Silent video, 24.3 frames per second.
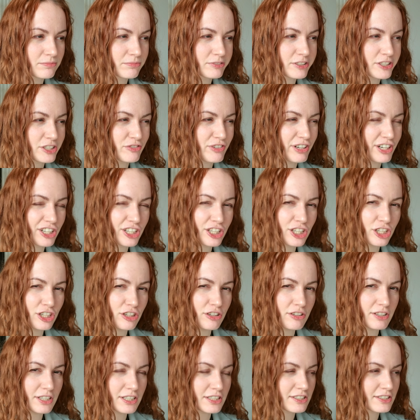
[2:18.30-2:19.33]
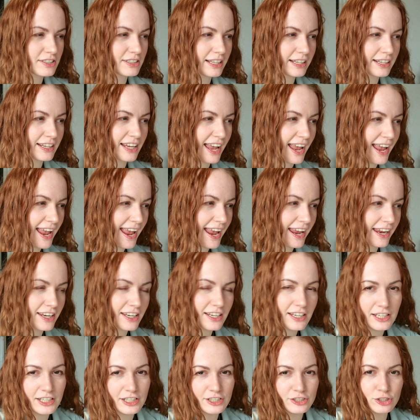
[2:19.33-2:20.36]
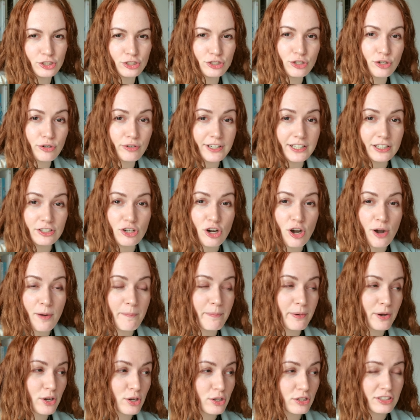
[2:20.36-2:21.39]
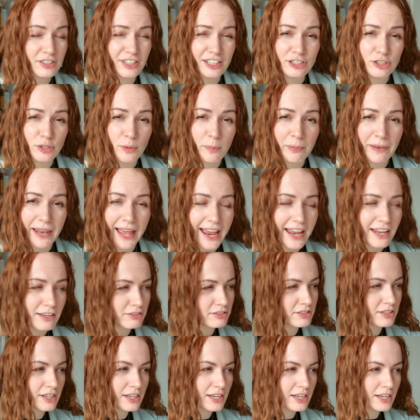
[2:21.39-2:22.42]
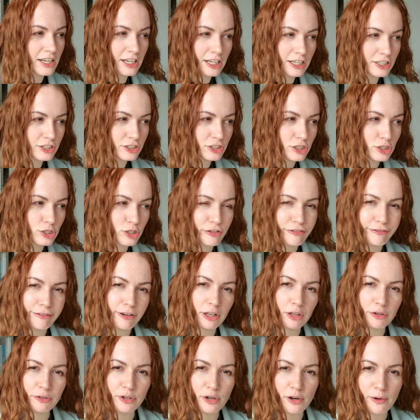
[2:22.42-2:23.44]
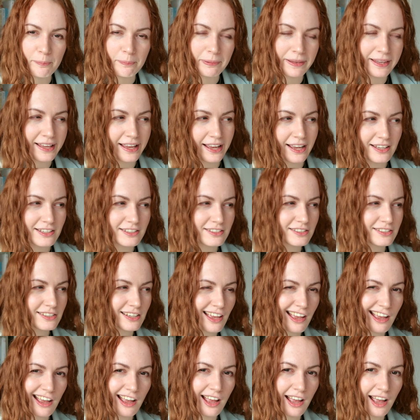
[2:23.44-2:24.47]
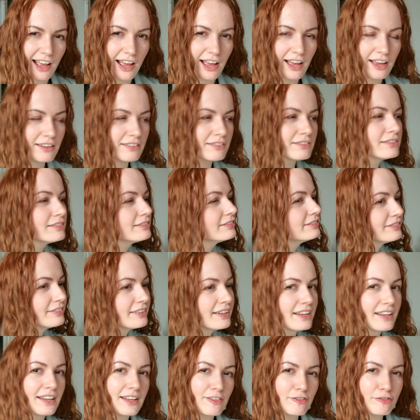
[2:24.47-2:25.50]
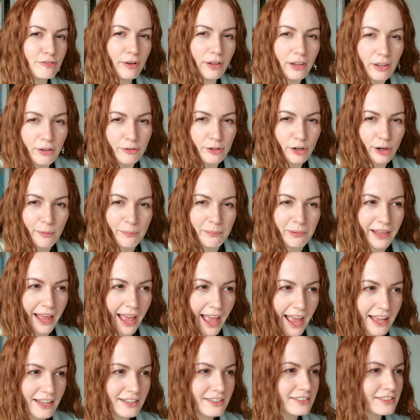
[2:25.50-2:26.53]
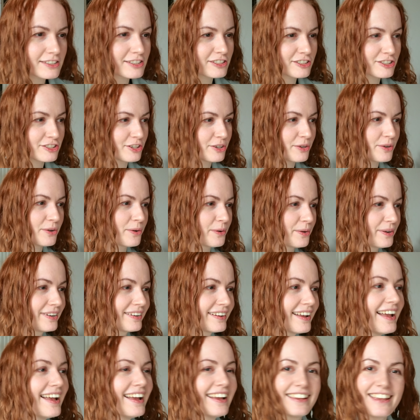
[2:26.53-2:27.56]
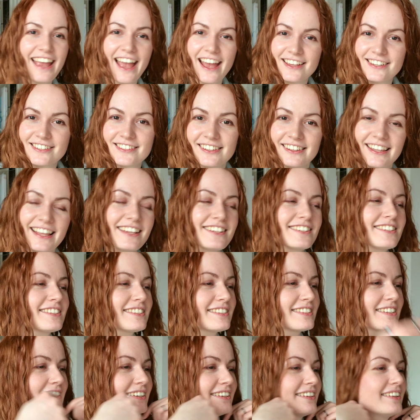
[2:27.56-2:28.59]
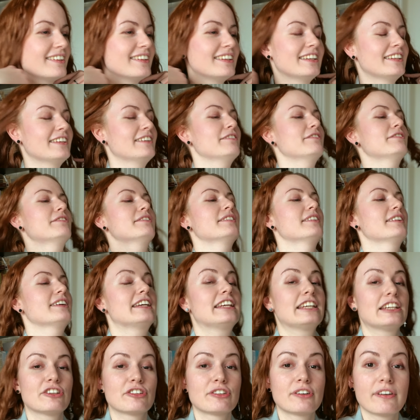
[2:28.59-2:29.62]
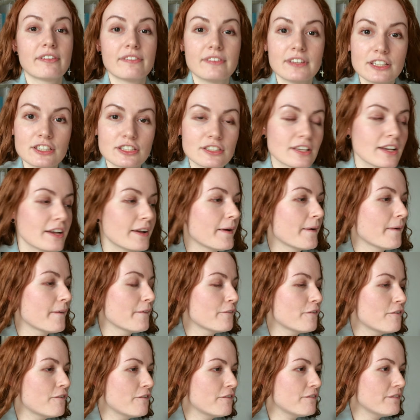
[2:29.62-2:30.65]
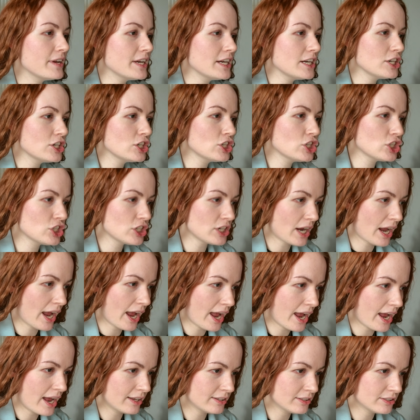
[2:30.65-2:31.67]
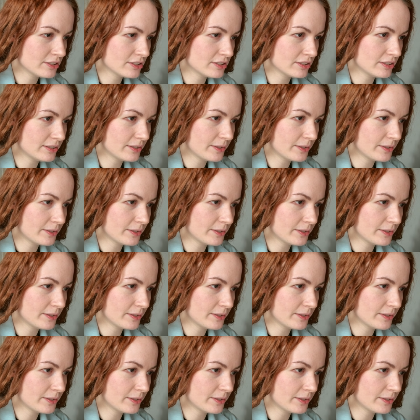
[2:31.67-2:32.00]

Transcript: she's very curious, like, hey, did you read your books that you planned? Did you follow your plans? Huh? Follow your plans. So yes, let's leave here this fish, and